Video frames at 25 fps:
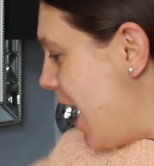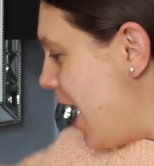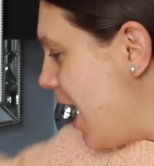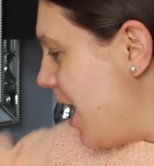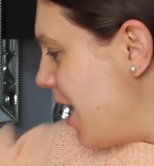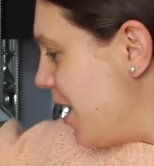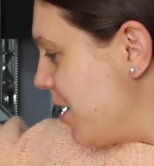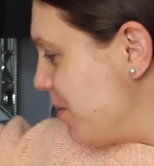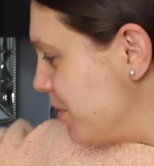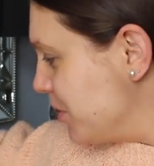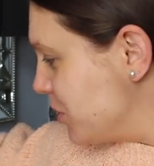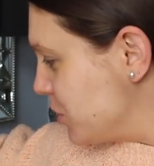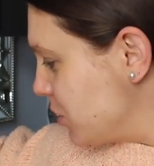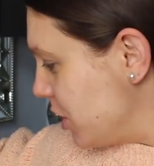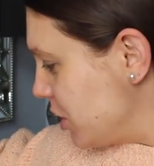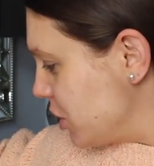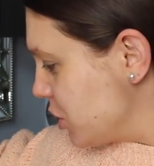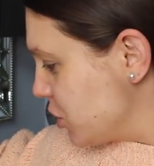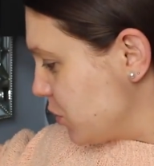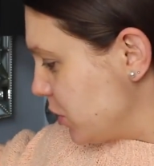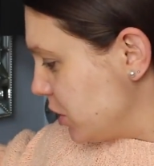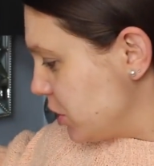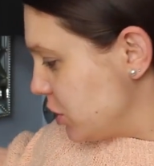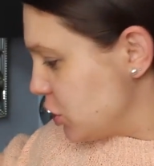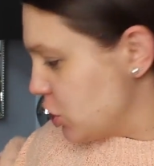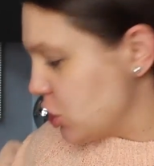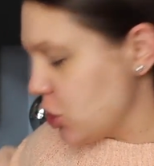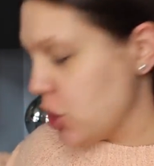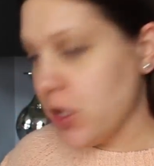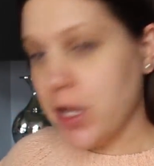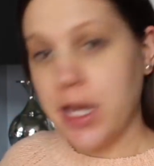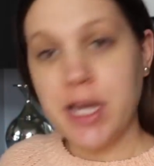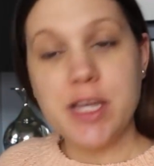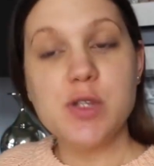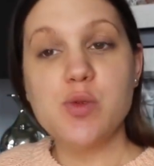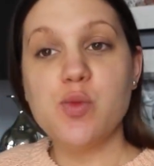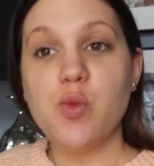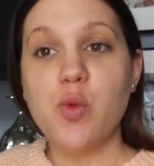So I just wanted to show
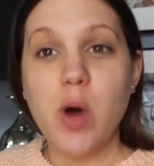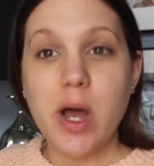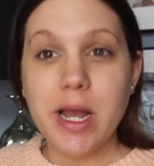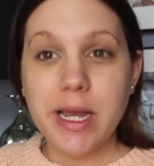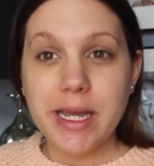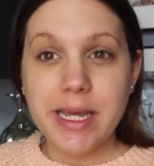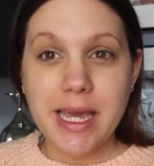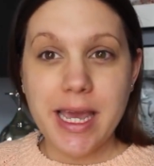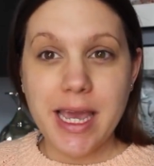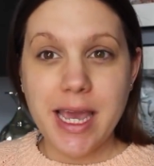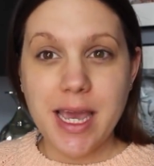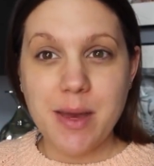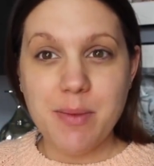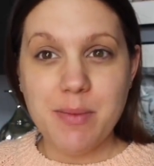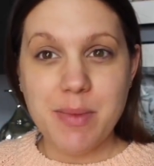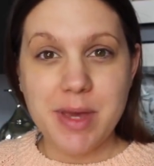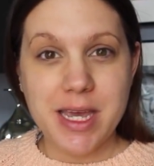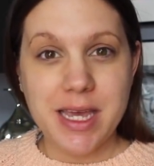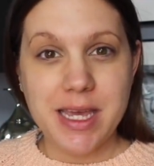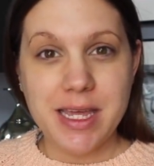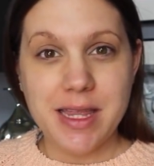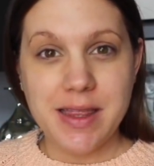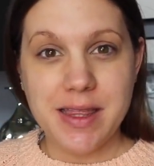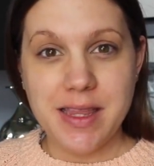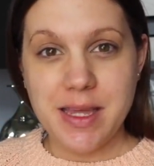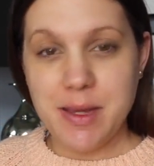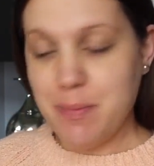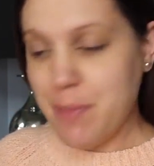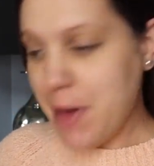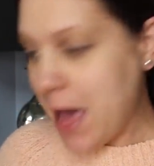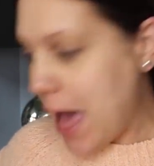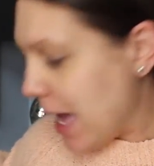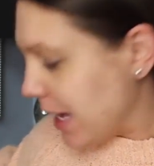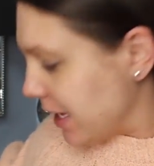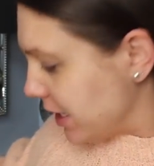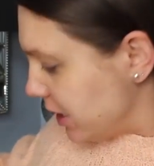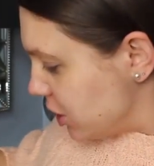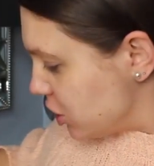you guys what came in the
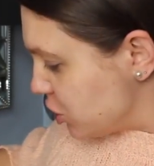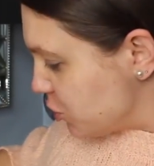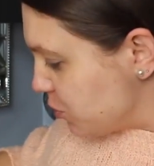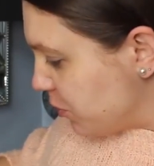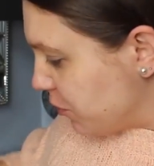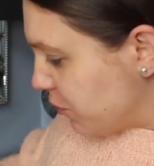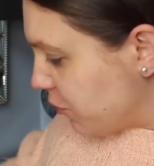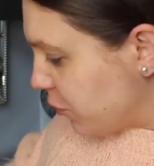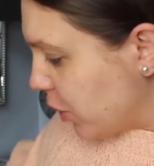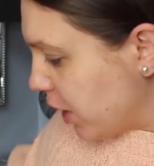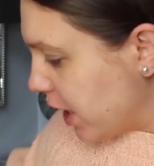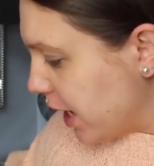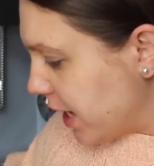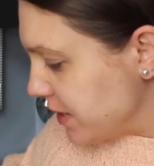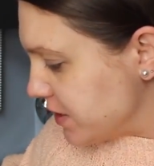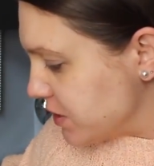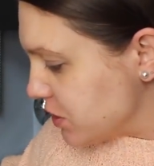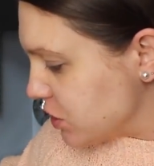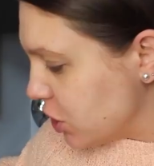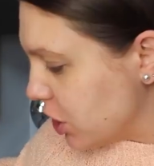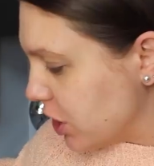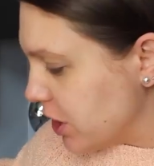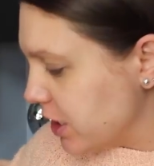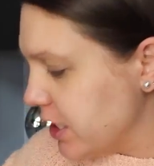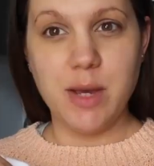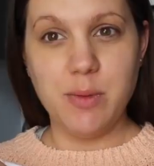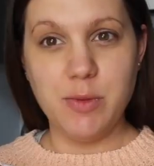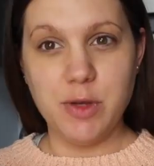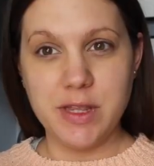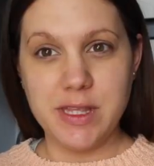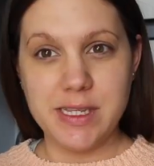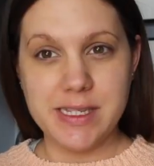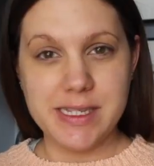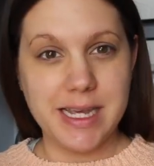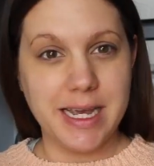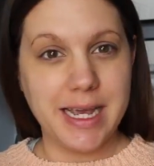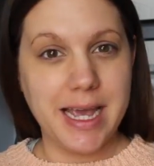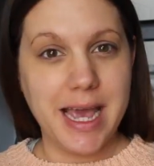package before I started. It came
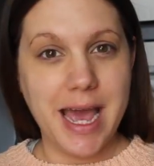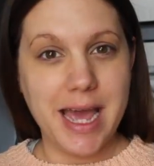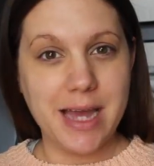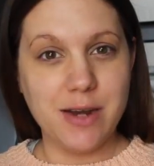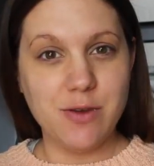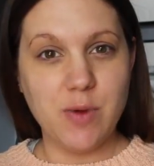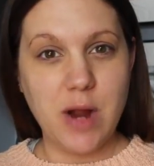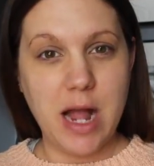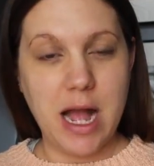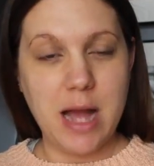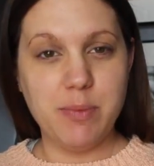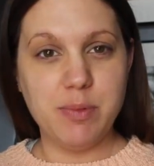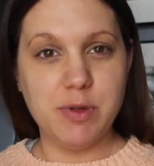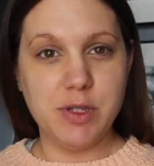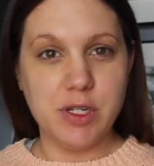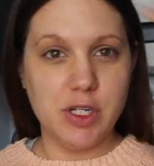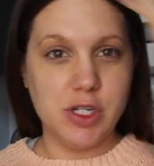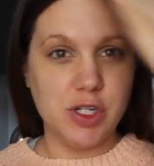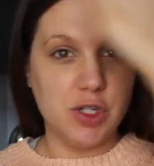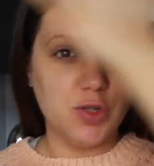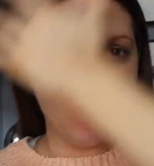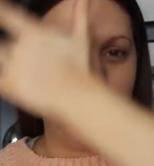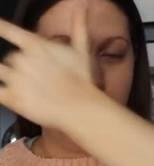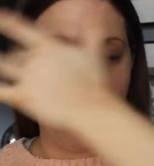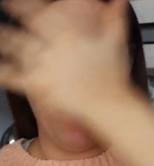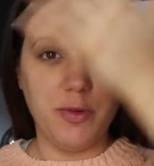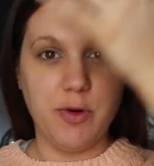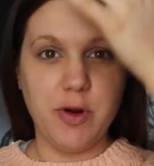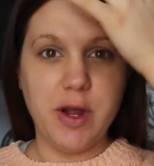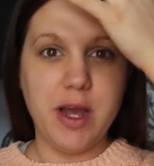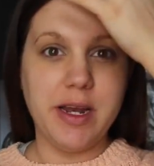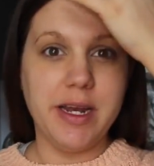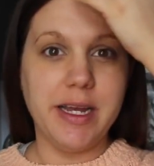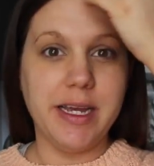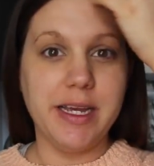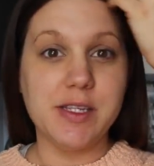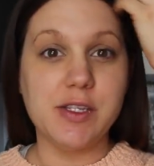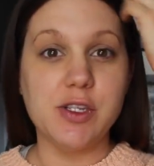with this like head wrap to just wrap
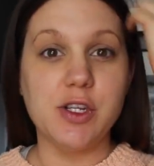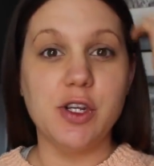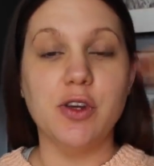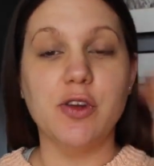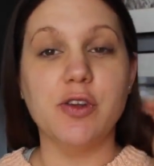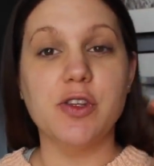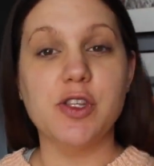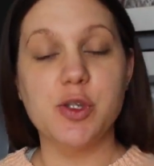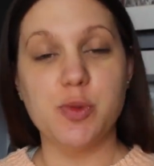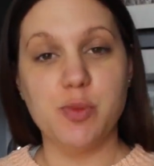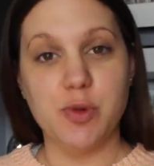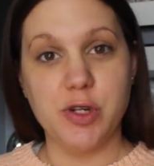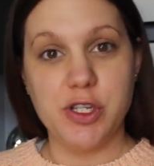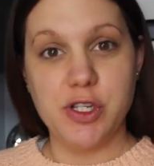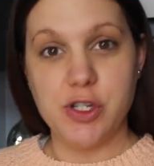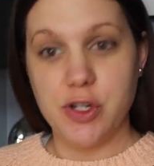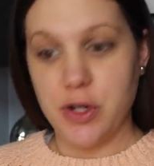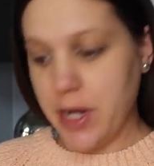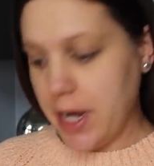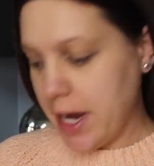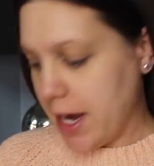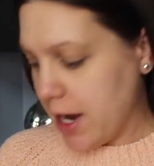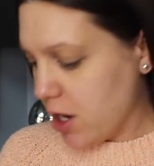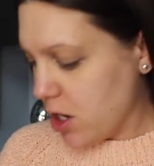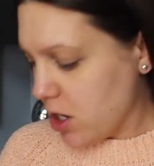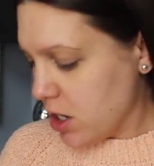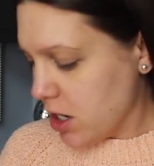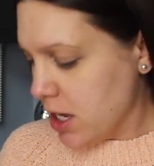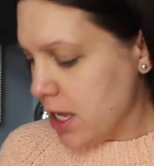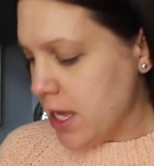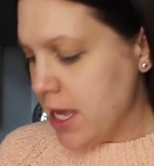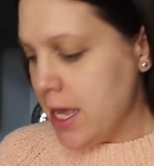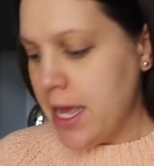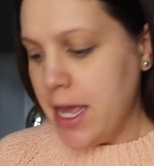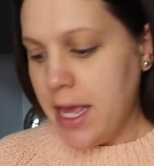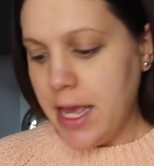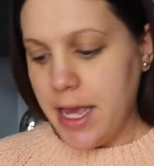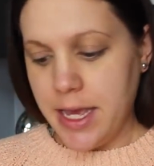around, I guess, so you don't spritz your
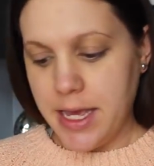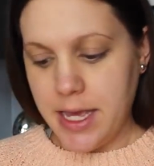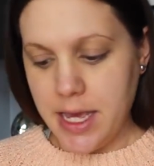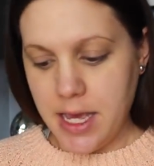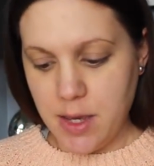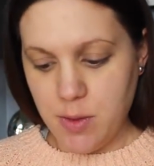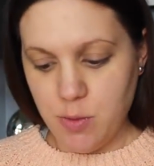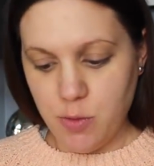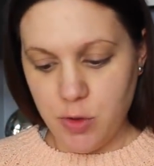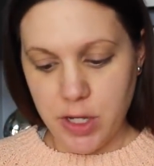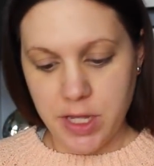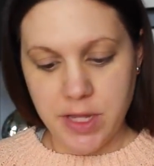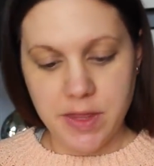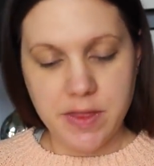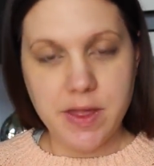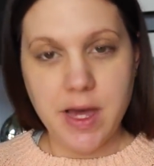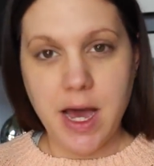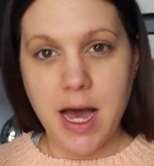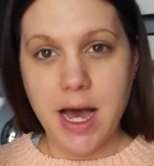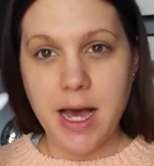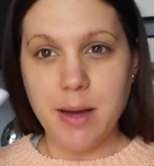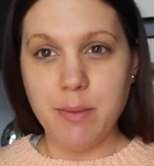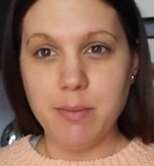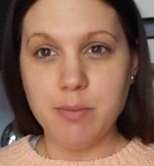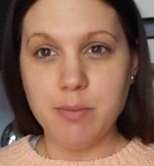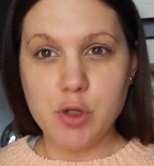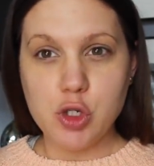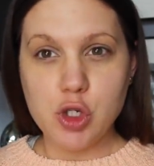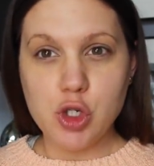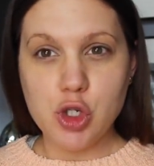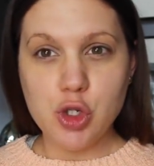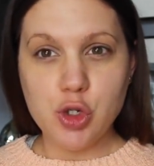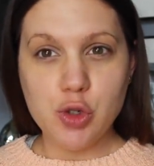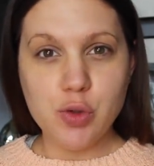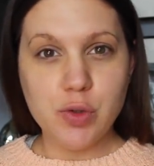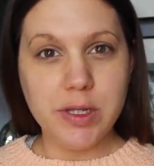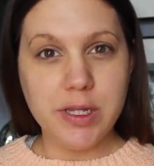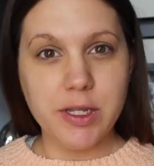hair. It came with
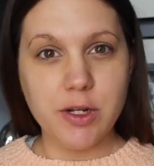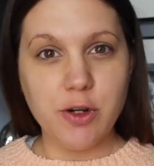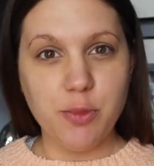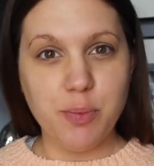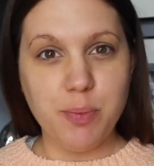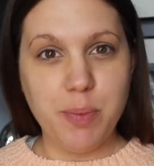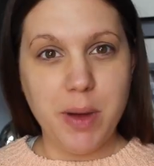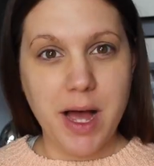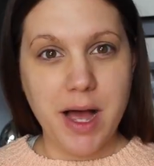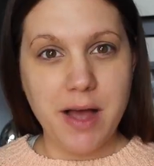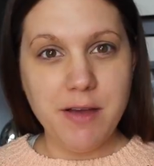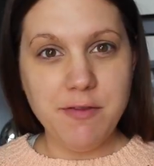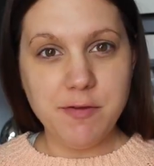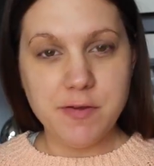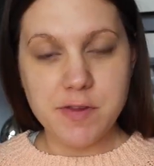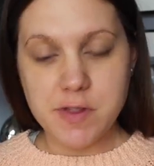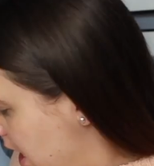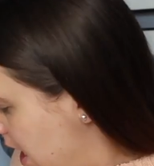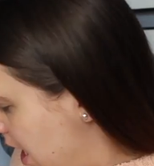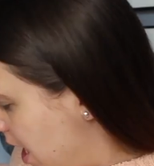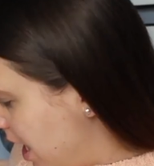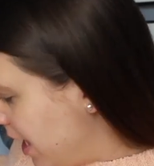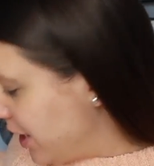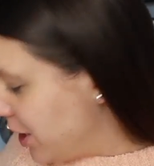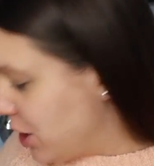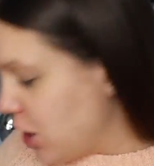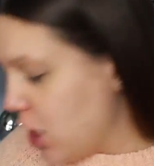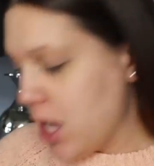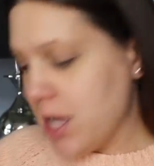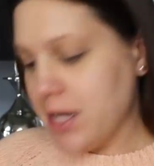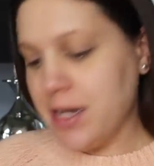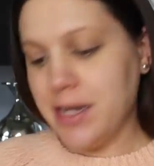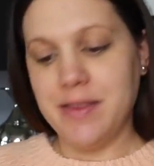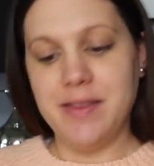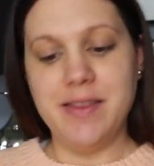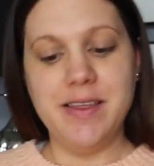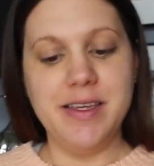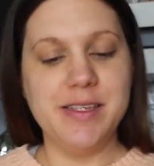two little puffs. I
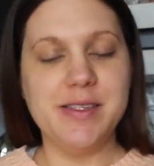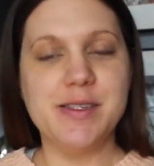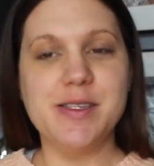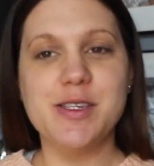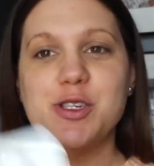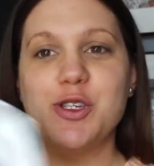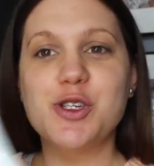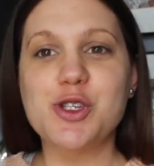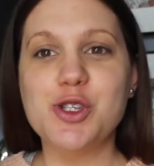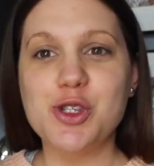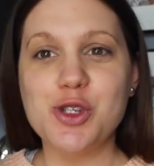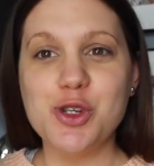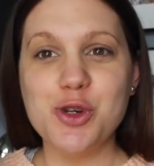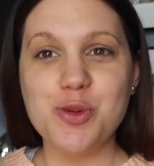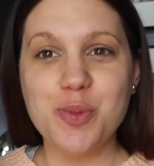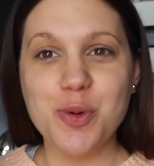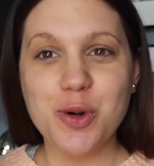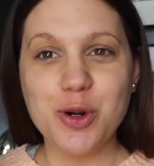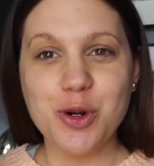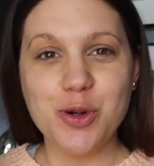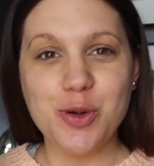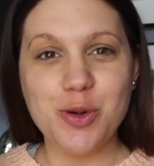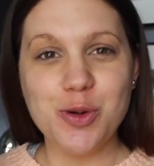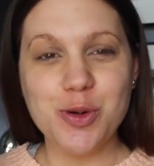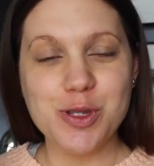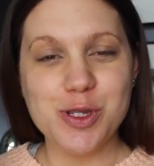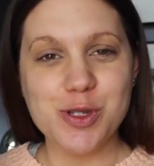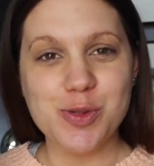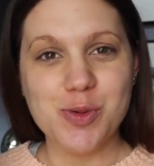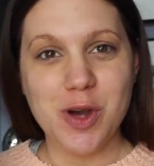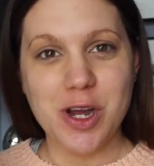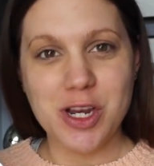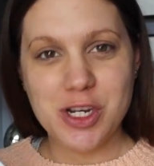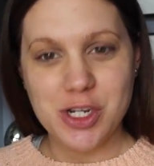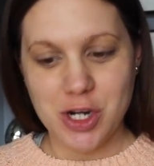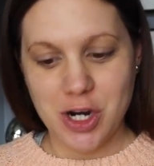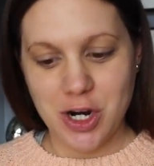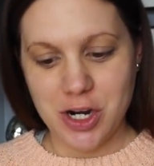got this super cool
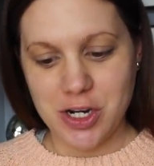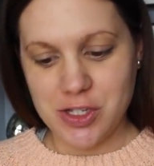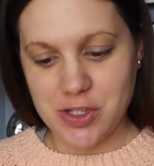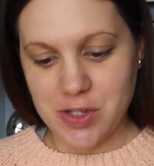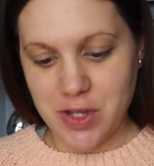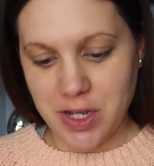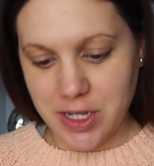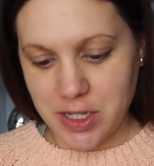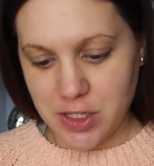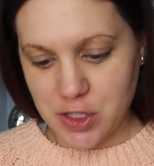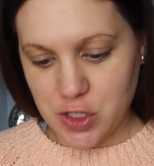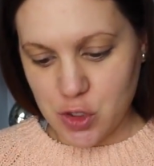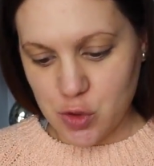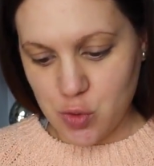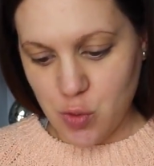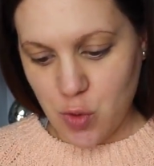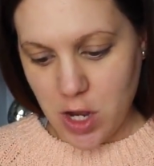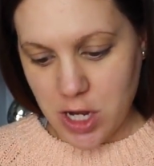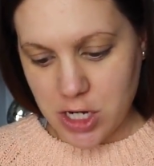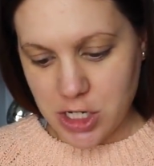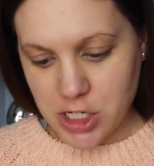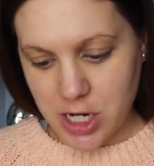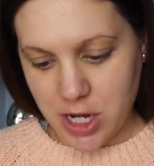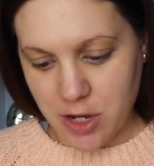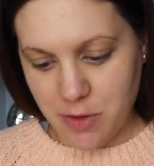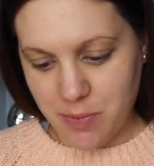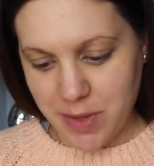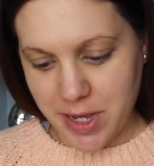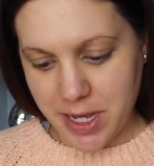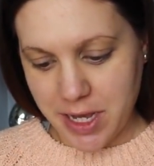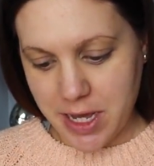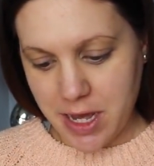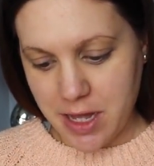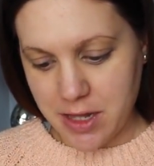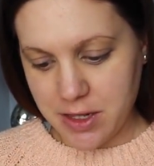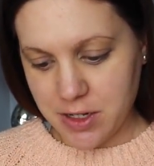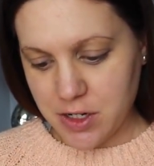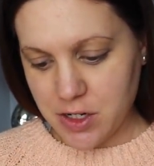swatch card so I could swatch out
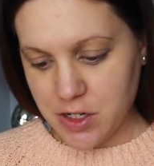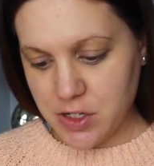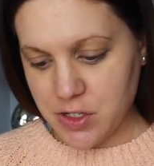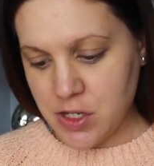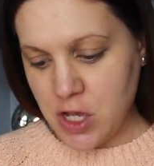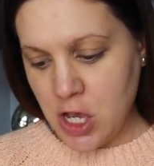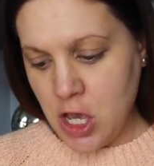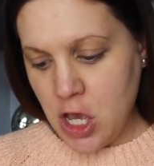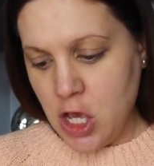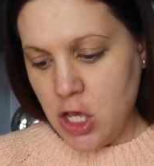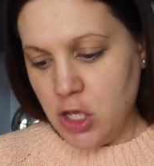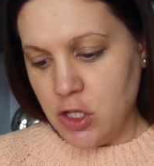my colors.